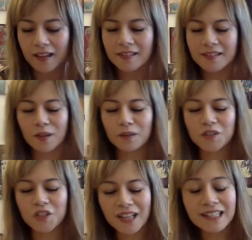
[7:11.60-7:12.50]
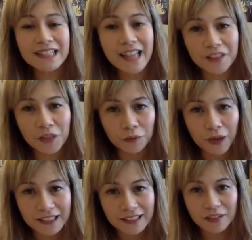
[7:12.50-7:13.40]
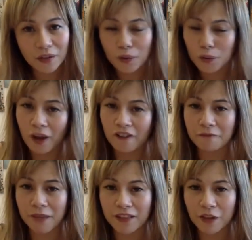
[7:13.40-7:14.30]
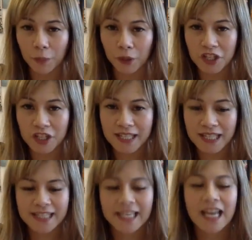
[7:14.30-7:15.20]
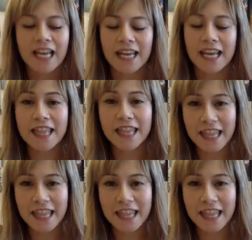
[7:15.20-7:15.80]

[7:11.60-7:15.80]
So just like the rest who have made their purchases in